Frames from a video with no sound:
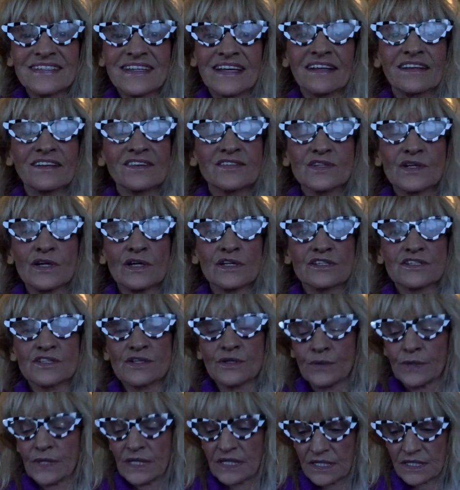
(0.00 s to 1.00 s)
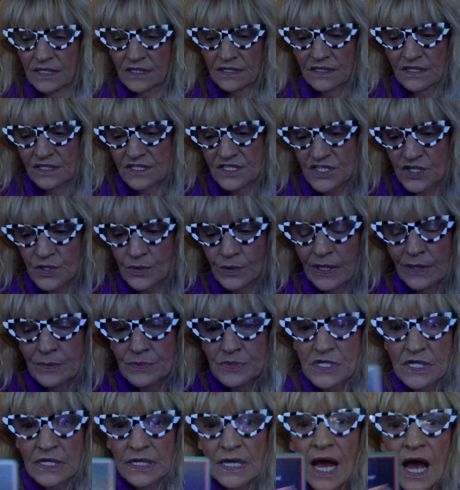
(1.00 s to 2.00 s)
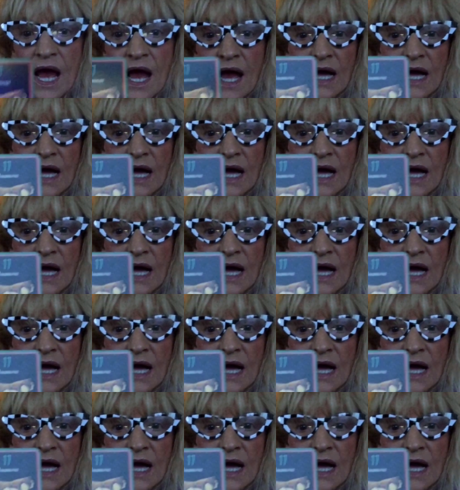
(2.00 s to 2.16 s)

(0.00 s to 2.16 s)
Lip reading: That is also in the description.